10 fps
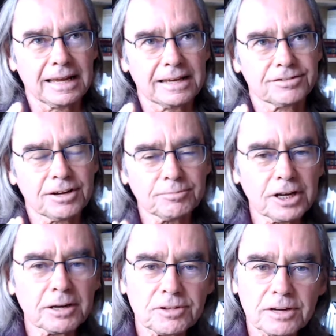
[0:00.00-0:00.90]

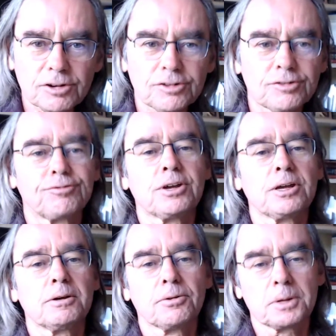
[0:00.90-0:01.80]
sometimes they just
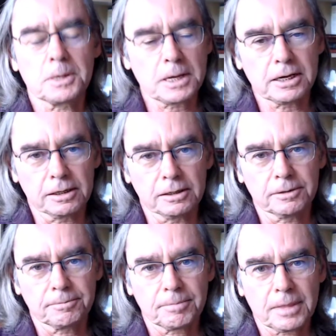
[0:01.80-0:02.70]
feel the need
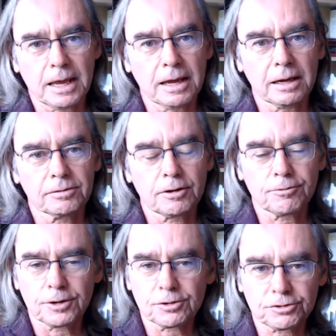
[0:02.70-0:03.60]
and they
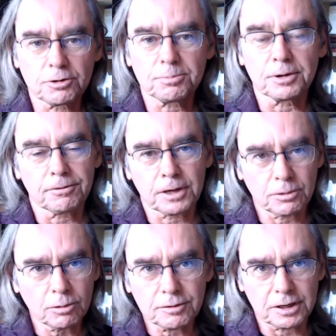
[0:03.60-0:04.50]
feel stupid if they
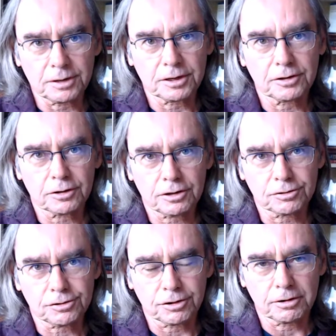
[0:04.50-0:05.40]
don't have anything they're
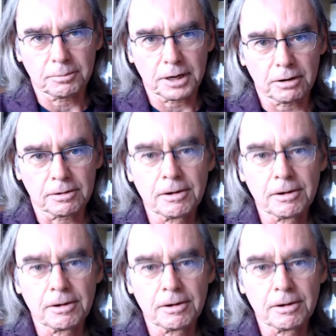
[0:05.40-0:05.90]
concerned about.